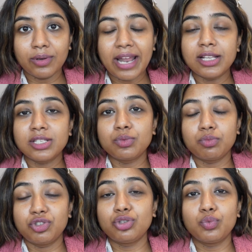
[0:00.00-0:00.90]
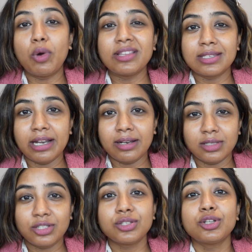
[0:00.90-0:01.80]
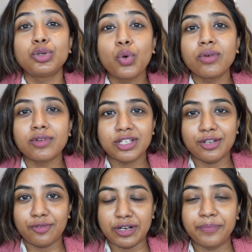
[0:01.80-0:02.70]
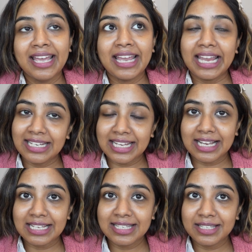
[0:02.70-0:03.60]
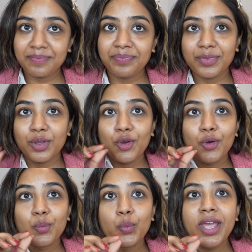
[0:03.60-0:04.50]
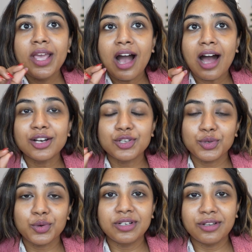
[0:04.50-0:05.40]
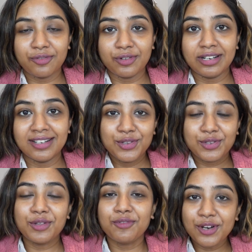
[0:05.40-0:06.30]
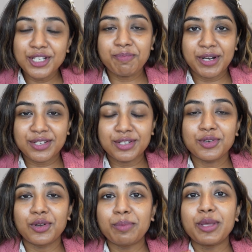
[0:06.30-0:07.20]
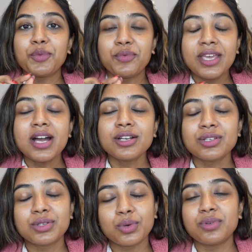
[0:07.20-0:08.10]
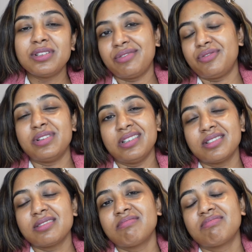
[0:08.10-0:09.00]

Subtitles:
And it's just one sentence. Just the tone was different. It is, we are so different. So the first person told me, we are so different.